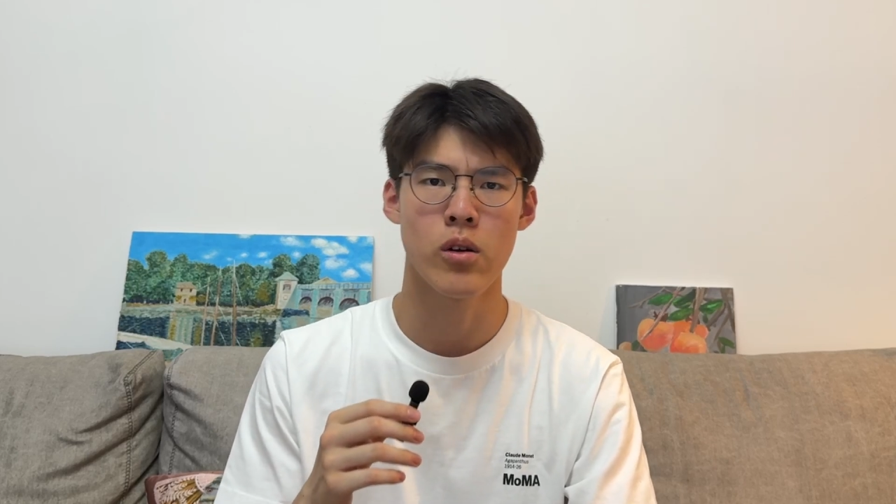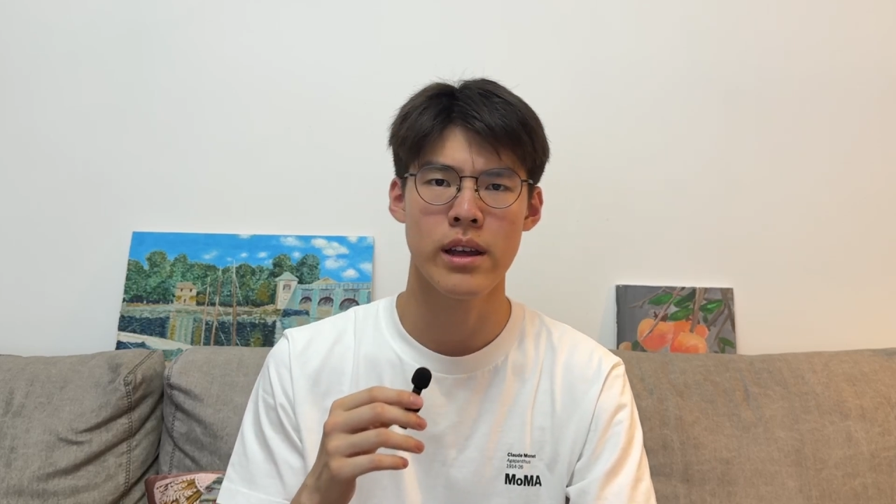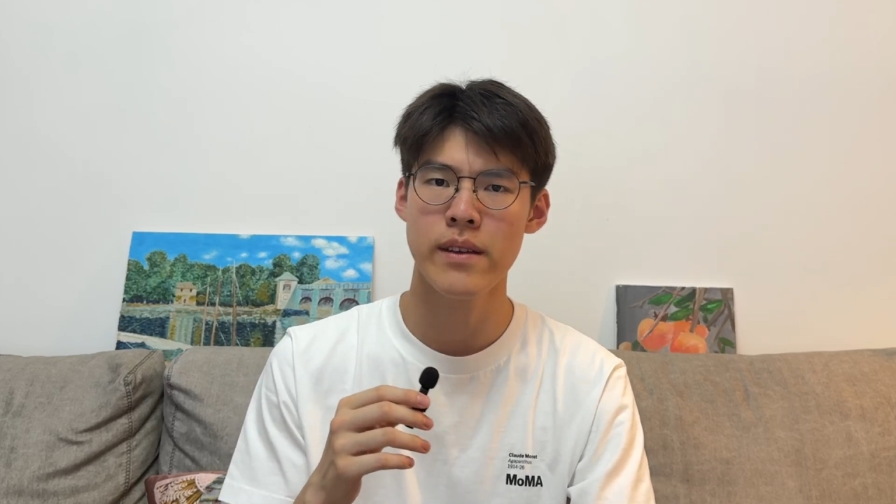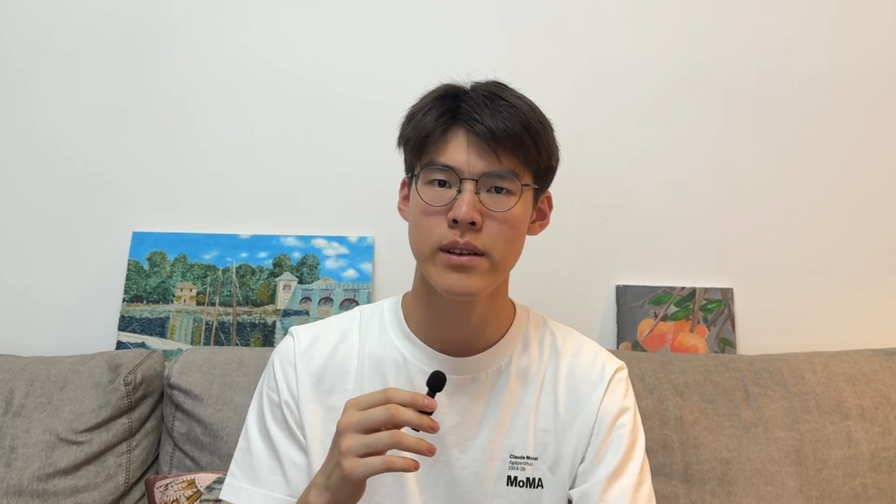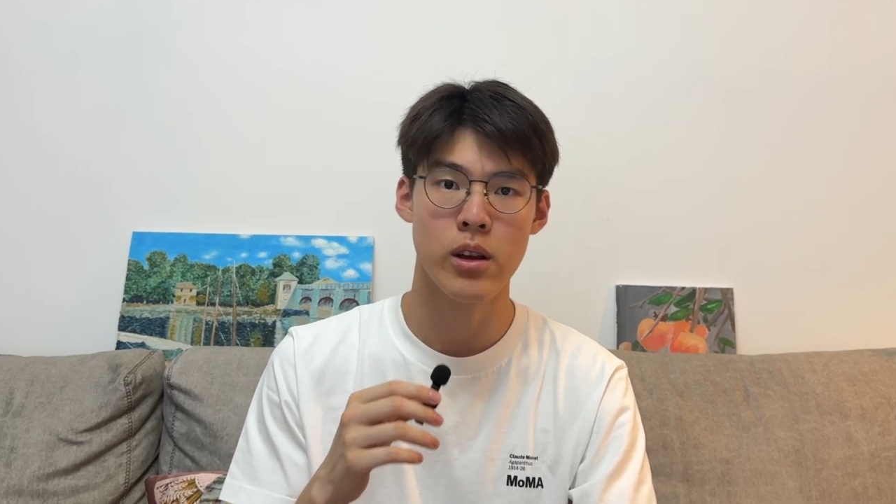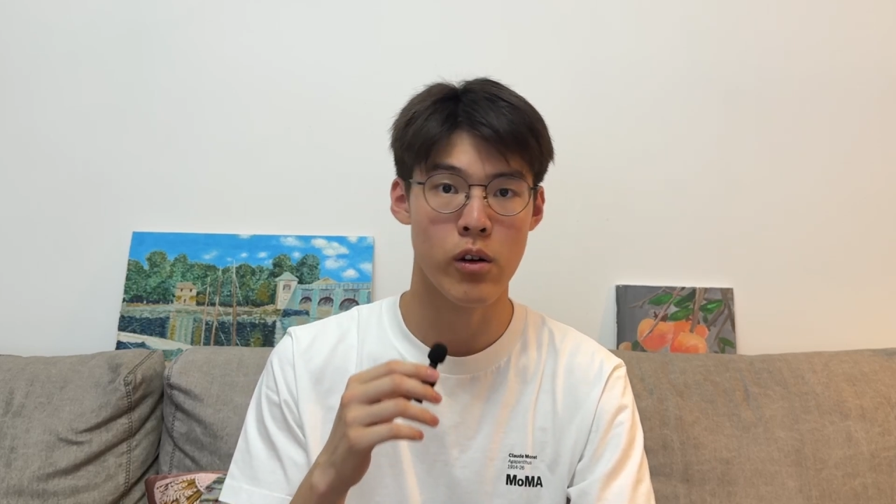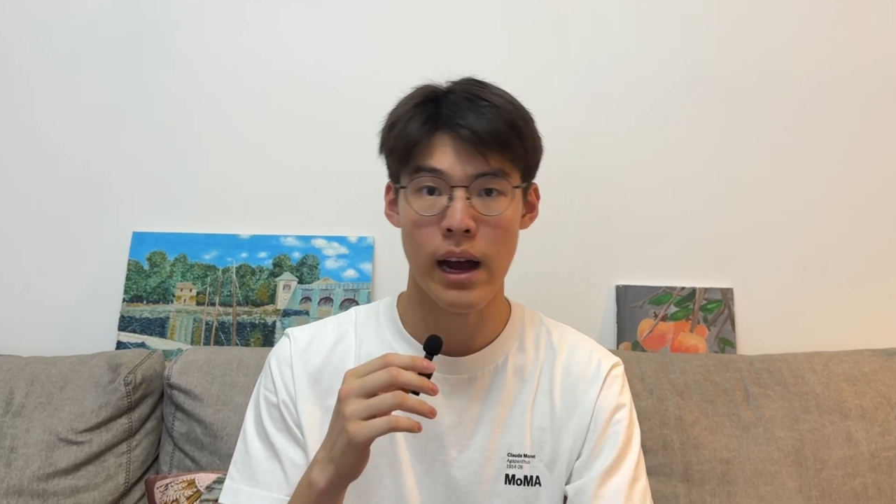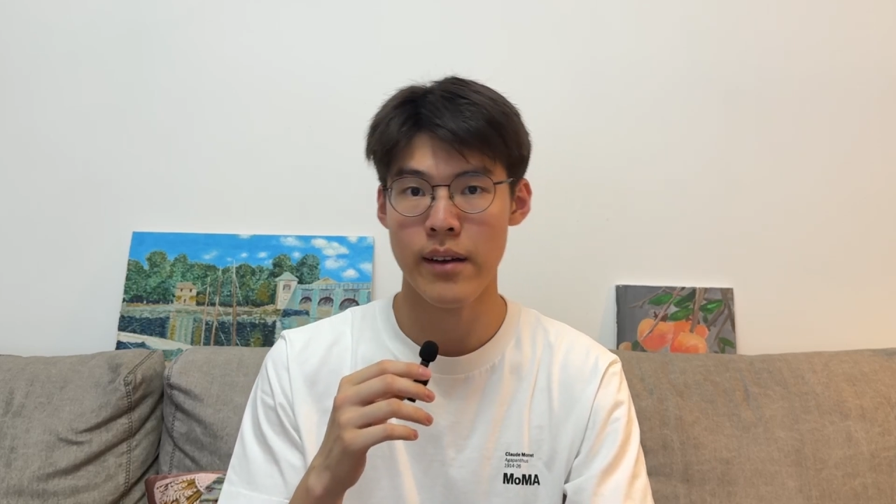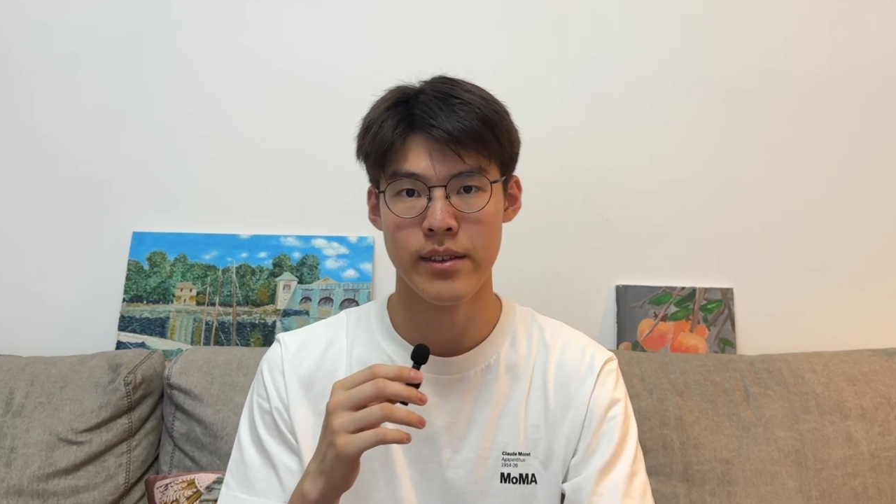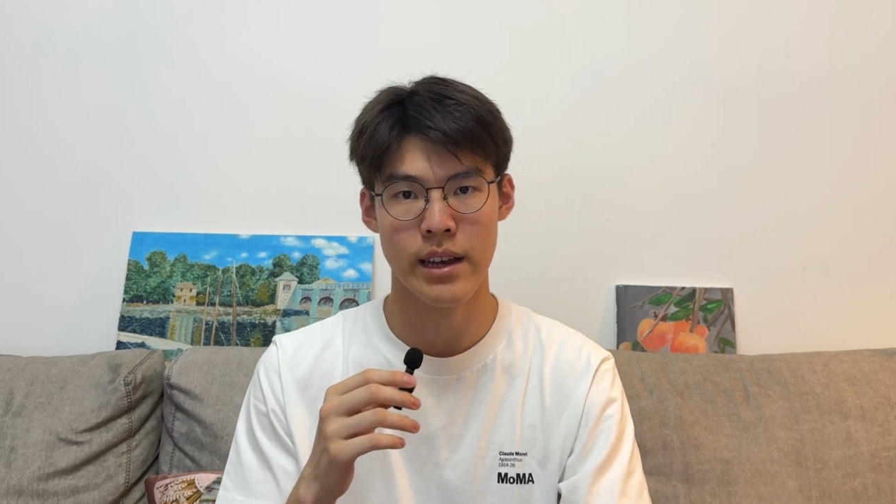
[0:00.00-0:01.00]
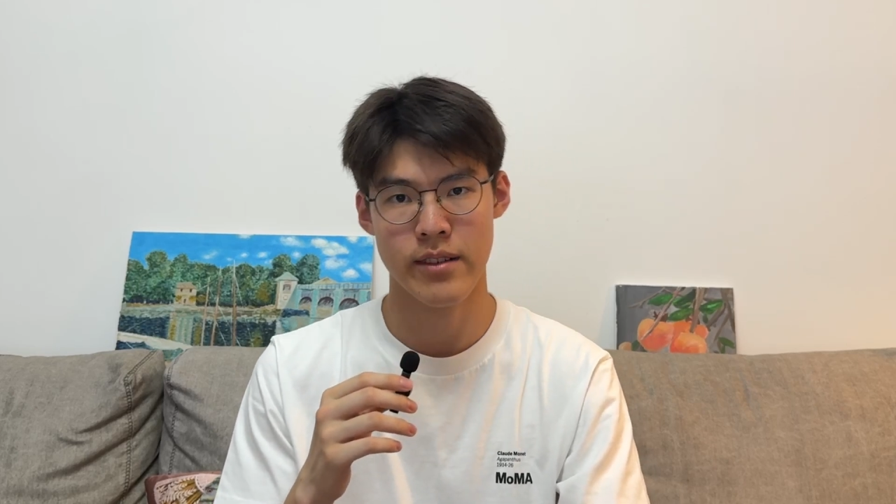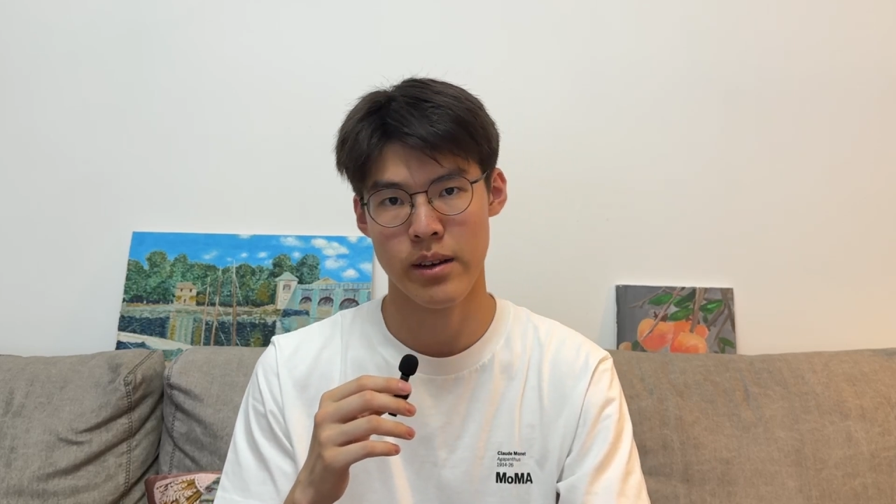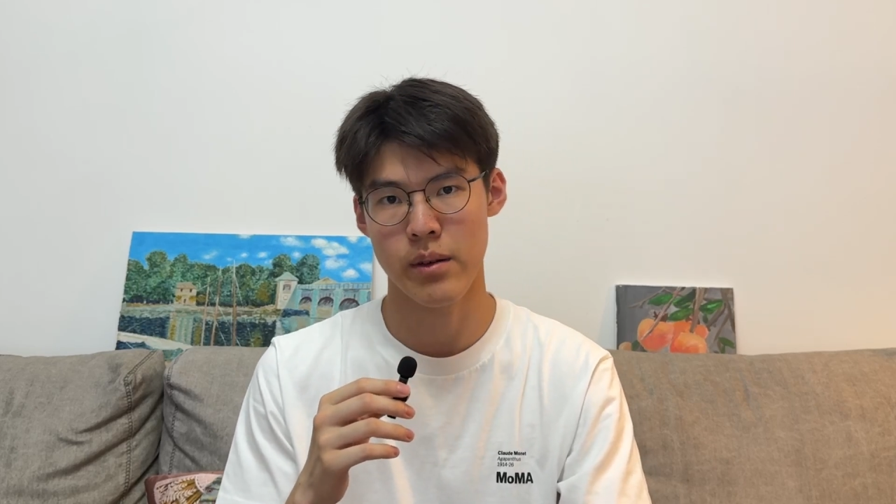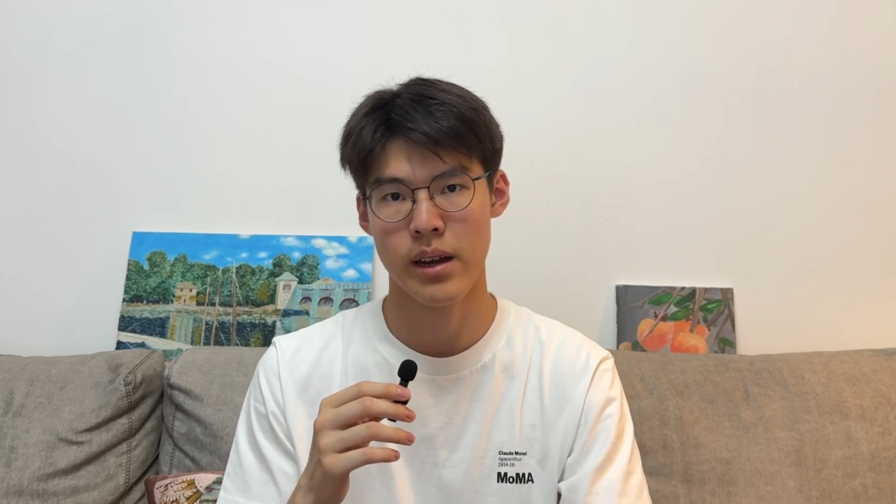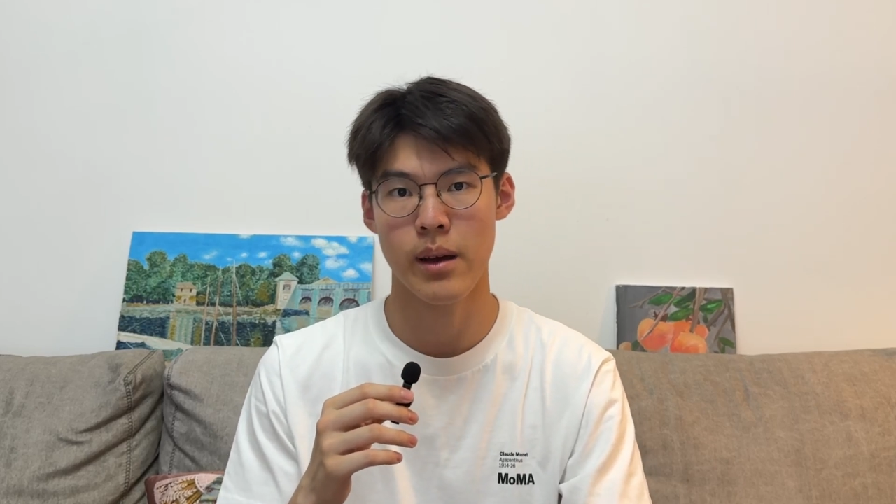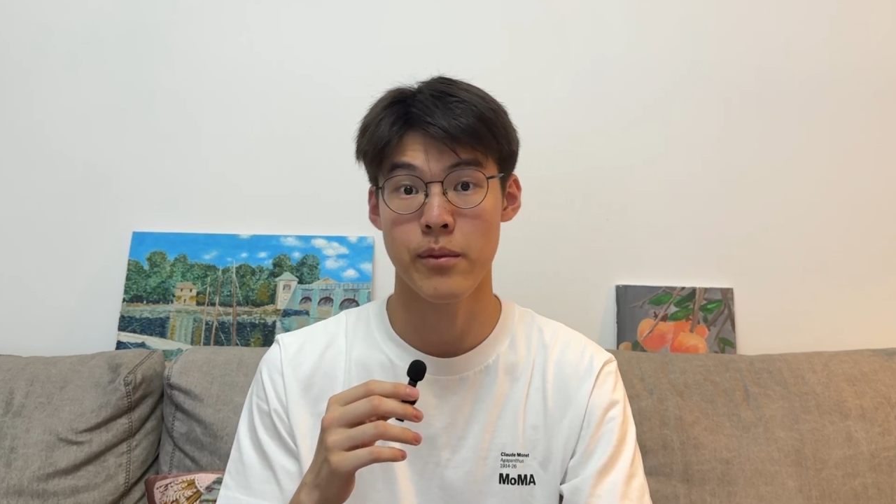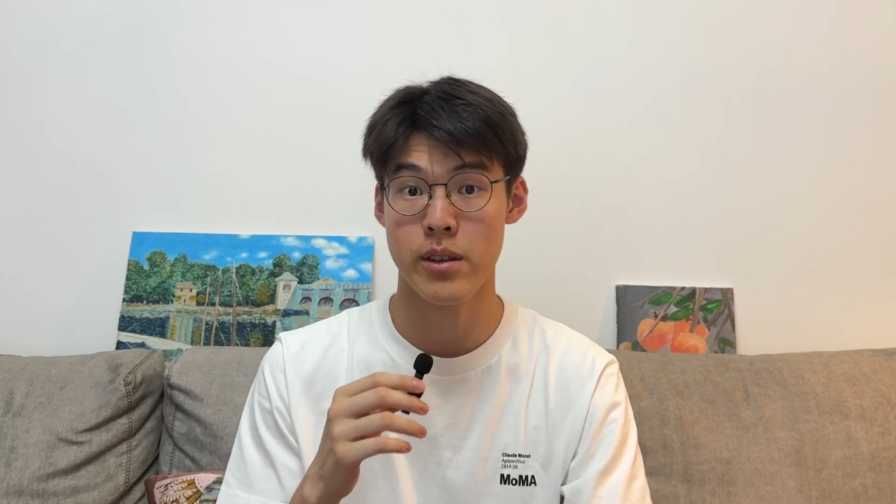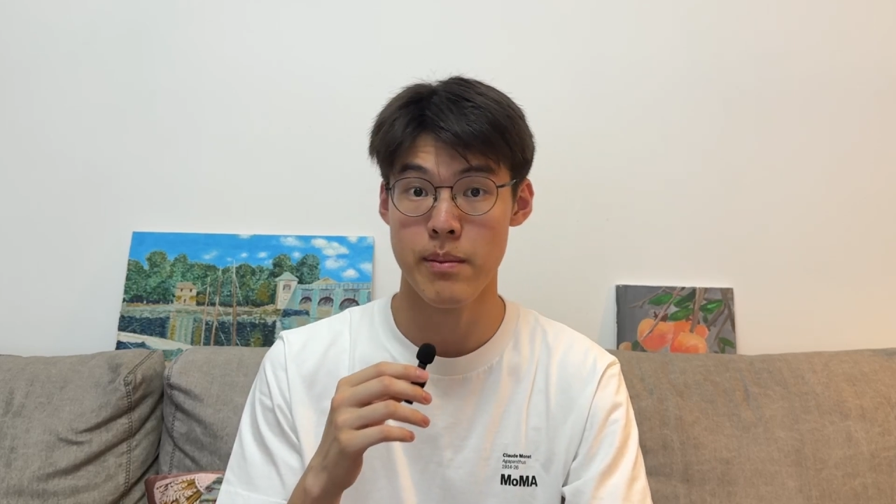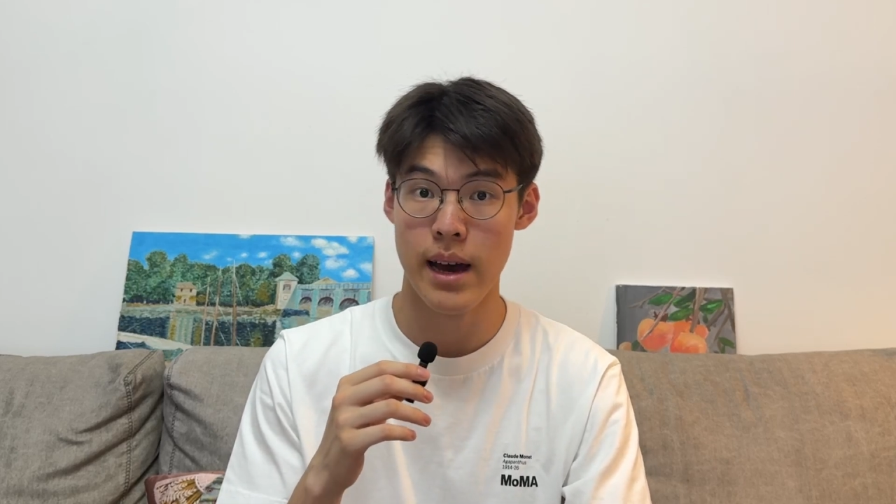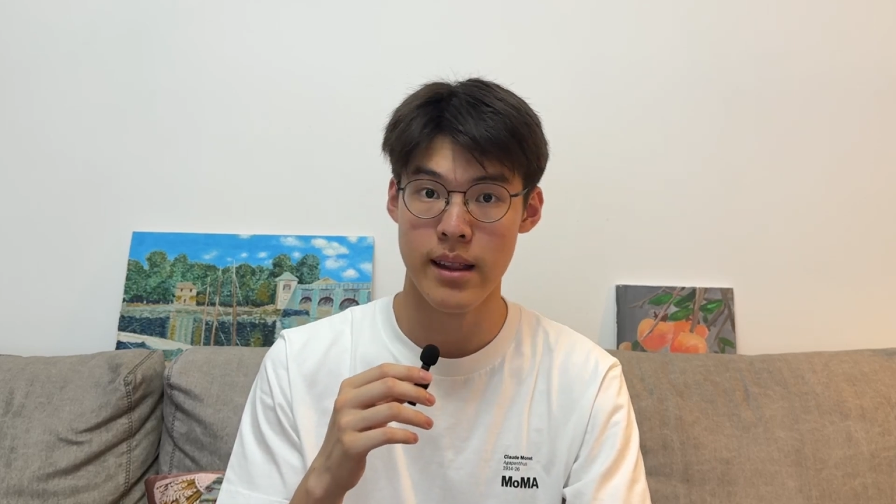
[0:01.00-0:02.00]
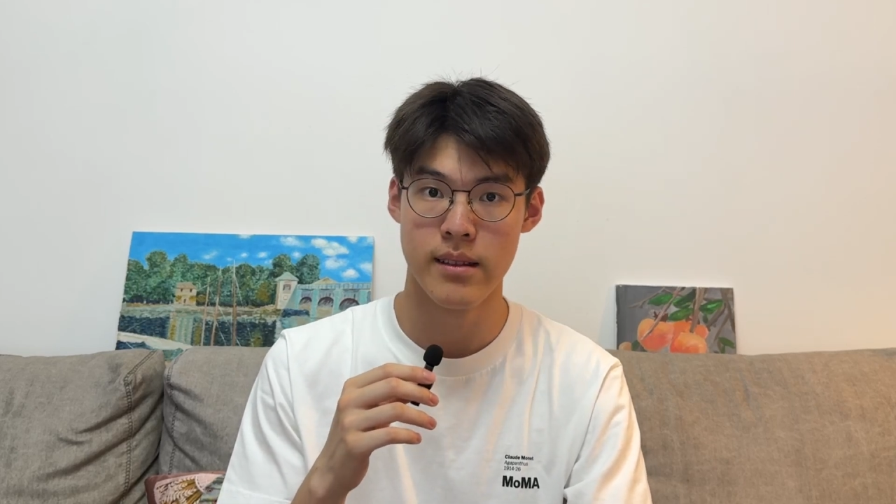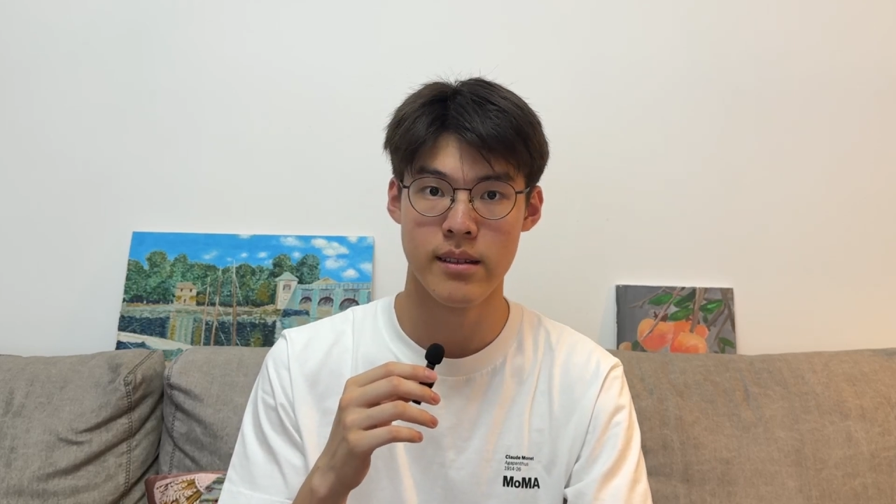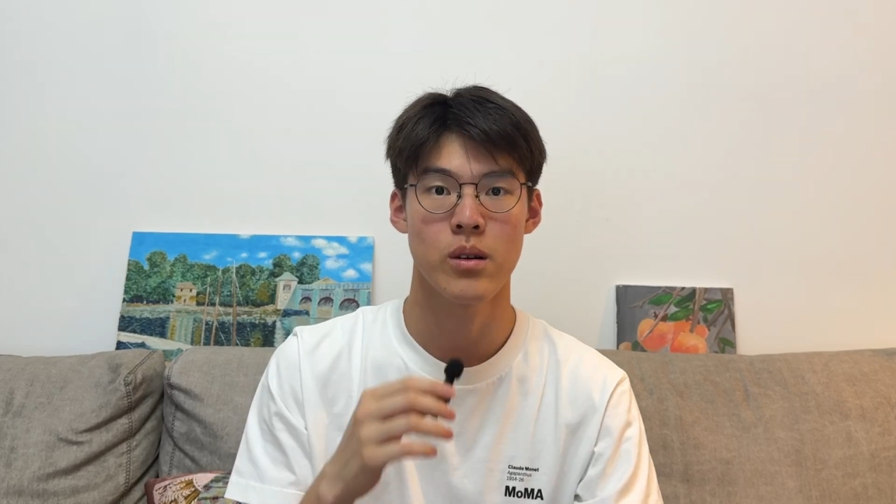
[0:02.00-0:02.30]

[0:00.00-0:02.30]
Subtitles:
or even graph sketching when it comes to maths.